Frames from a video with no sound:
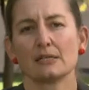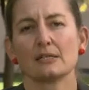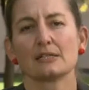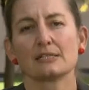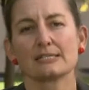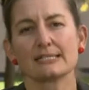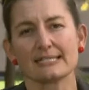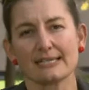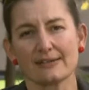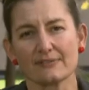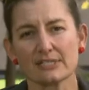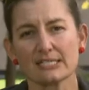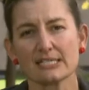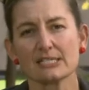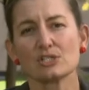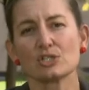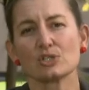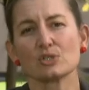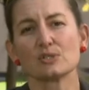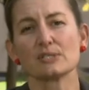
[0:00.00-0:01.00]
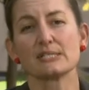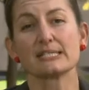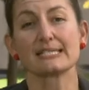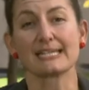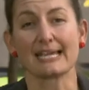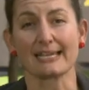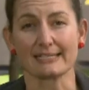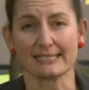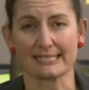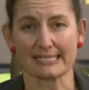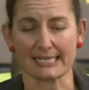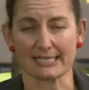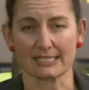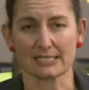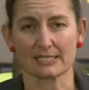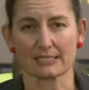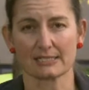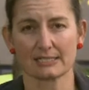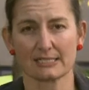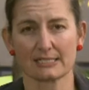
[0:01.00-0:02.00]
The 72 state
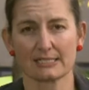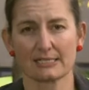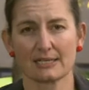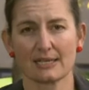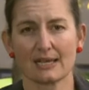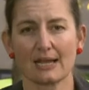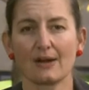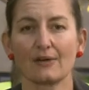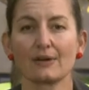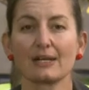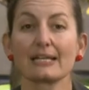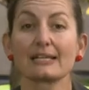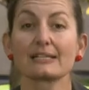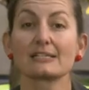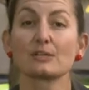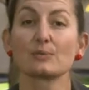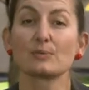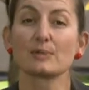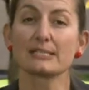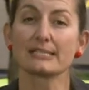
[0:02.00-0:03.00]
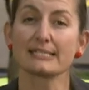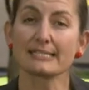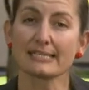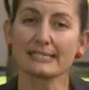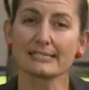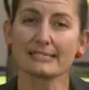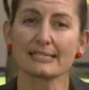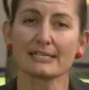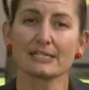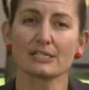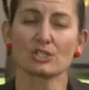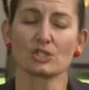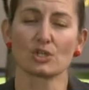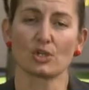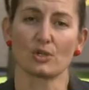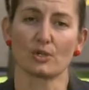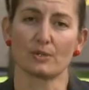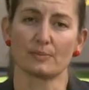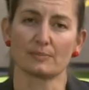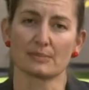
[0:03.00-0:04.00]
senators are elected with 6-year
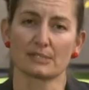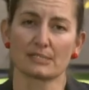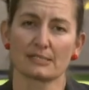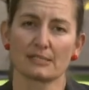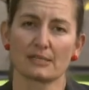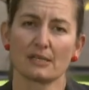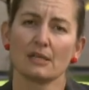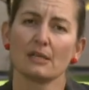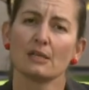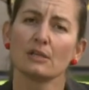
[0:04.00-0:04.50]
terms,